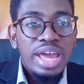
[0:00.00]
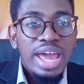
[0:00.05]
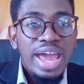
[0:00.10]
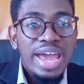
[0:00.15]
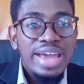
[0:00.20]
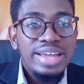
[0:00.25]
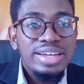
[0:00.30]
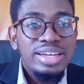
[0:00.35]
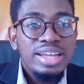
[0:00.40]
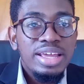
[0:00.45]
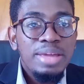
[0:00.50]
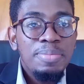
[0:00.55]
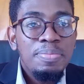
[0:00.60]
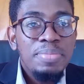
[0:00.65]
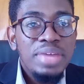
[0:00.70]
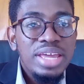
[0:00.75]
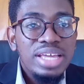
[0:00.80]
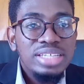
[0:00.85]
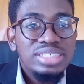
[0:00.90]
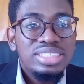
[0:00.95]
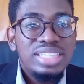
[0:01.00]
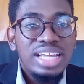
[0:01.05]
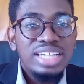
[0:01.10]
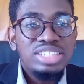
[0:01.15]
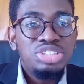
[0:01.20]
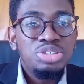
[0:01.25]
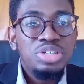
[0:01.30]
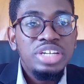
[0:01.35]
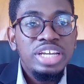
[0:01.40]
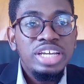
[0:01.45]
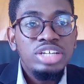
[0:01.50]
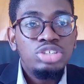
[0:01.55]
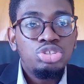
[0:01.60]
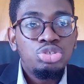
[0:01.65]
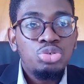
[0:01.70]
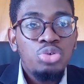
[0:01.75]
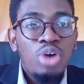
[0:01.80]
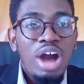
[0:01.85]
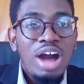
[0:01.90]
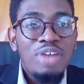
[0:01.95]
And it means that you need
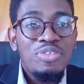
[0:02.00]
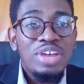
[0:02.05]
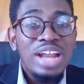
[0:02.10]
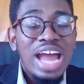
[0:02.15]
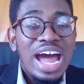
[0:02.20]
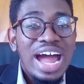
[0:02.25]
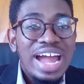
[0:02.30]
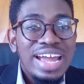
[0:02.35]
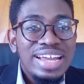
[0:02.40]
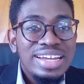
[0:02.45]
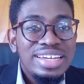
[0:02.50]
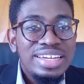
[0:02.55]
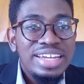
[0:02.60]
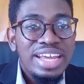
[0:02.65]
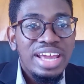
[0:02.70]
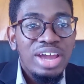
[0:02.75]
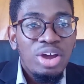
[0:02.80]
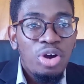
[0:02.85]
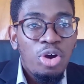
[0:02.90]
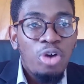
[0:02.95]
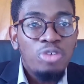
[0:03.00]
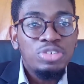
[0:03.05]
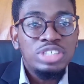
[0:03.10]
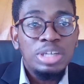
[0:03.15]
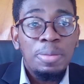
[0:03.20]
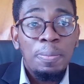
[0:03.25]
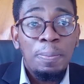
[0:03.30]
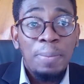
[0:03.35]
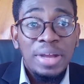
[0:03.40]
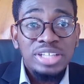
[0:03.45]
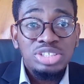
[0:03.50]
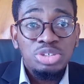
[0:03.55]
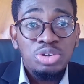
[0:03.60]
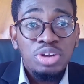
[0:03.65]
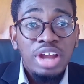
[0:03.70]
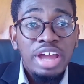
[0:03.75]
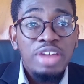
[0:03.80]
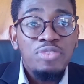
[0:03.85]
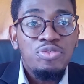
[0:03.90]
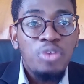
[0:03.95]
to have an idea of some
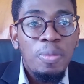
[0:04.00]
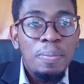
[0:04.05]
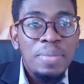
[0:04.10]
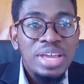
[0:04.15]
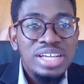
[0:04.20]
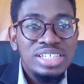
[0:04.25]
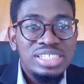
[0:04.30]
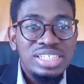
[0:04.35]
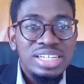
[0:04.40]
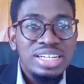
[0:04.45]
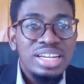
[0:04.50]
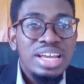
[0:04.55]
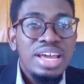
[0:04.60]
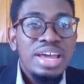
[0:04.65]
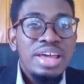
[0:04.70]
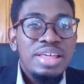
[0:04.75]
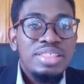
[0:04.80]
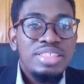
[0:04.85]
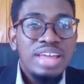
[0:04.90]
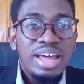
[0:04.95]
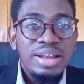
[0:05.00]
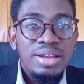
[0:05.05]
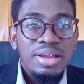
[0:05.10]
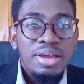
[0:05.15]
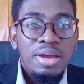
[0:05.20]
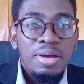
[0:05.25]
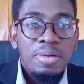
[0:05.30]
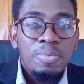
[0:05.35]
particular information that